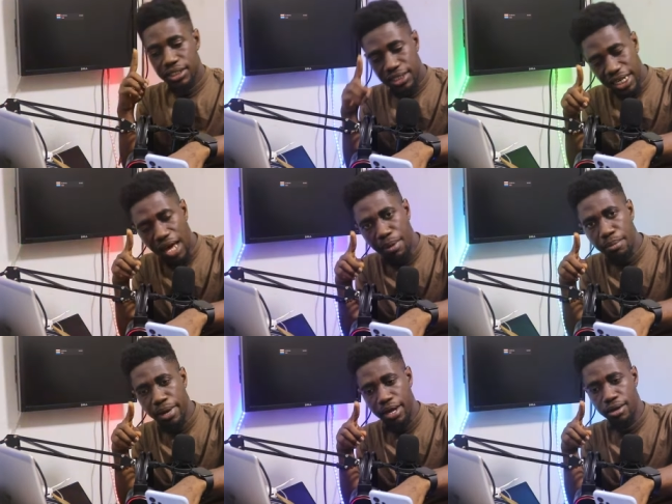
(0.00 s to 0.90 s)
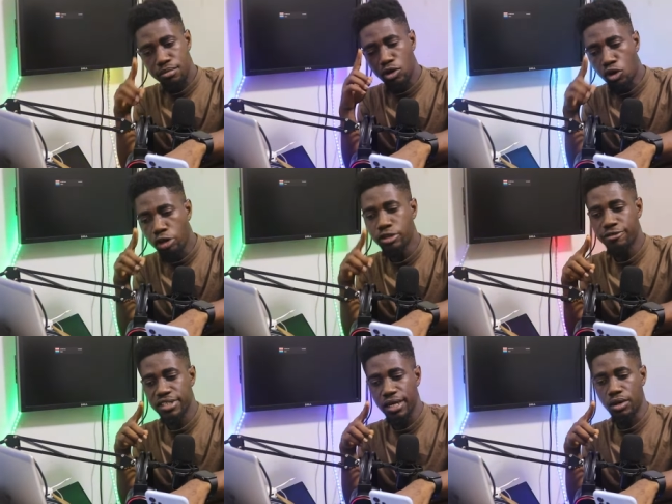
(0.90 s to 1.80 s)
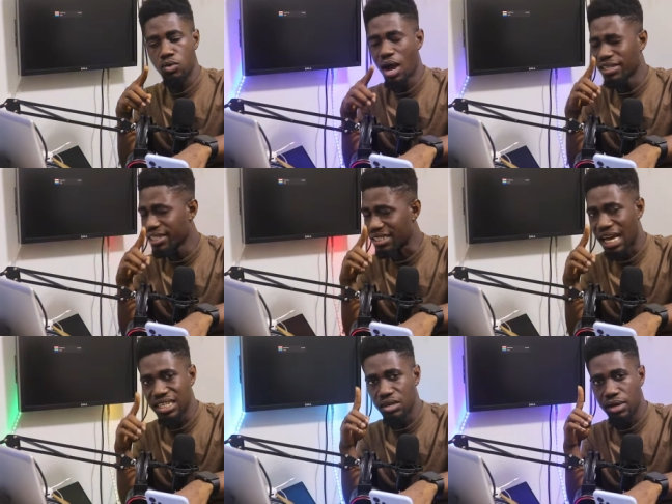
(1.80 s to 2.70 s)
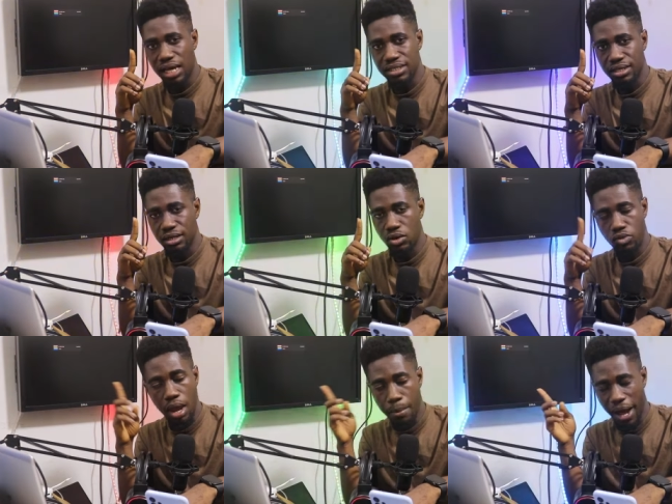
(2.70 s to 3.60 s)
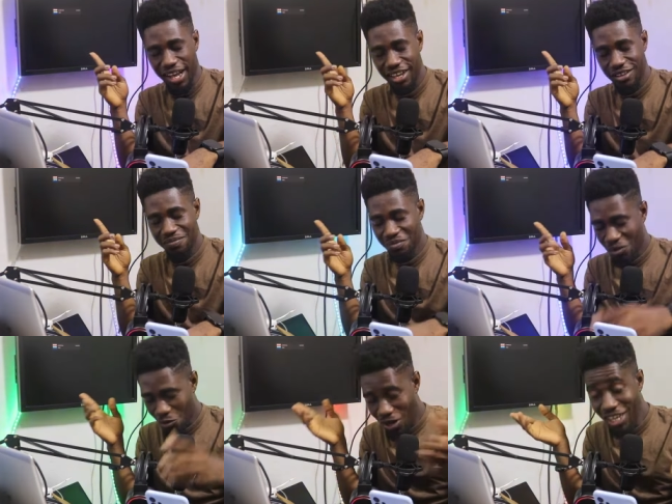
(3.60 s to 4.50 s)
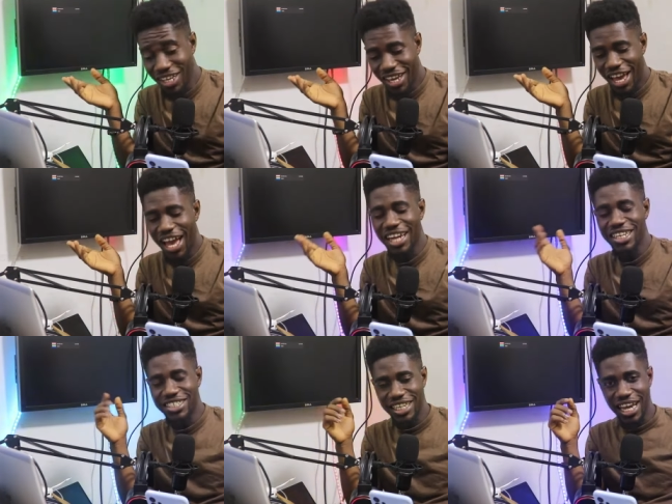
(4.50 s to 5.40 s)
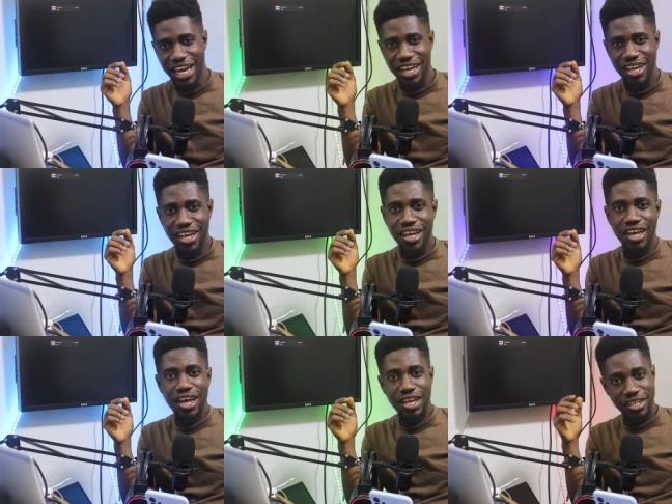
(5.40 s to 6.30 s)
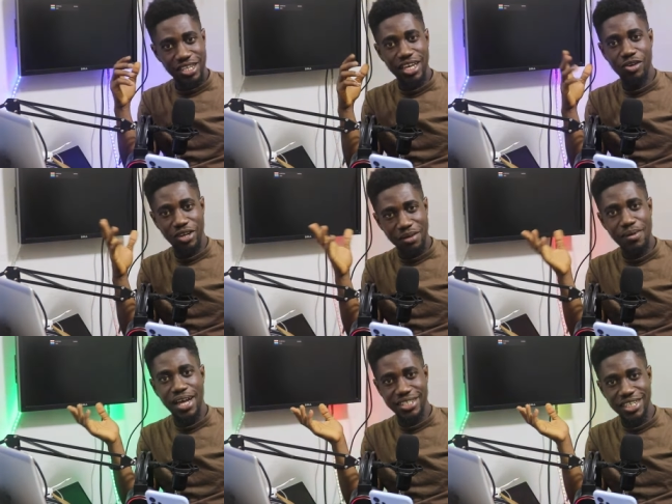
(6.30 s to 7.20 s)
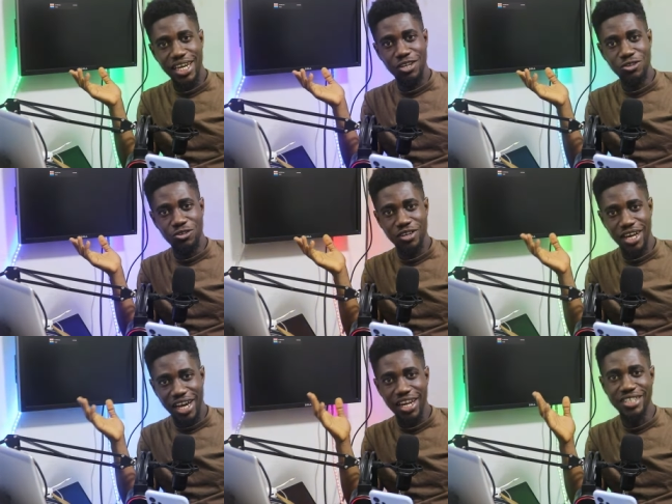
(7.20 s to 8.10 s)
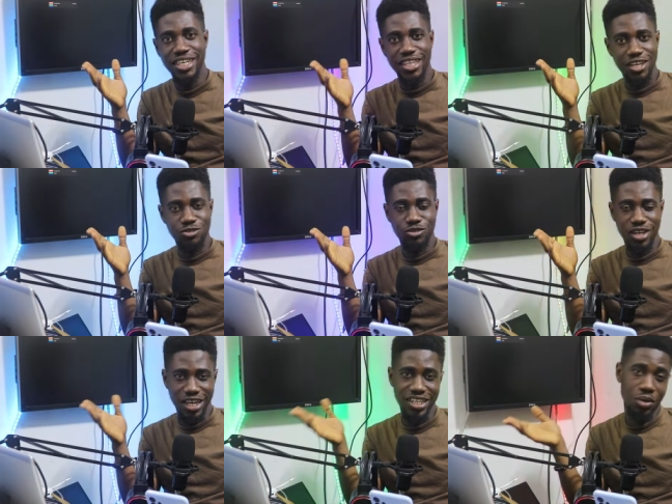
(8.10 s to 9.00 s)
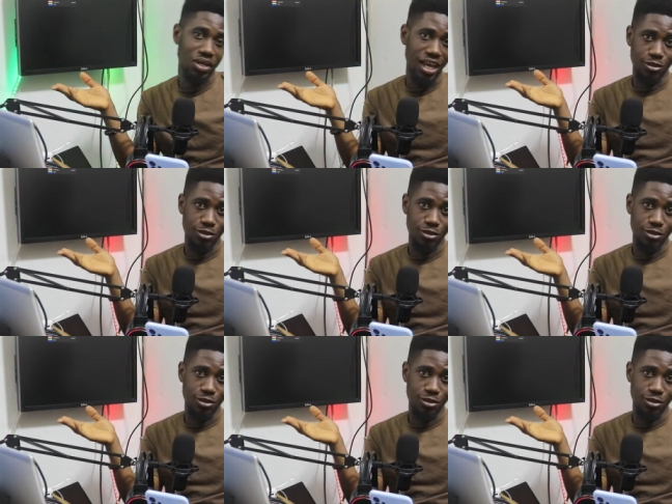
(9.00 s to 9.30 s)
Cheddar bebre because of say, once I said, way back, we and the Cheddar. de o de ma Cheddar no no e na Shatta so e de o de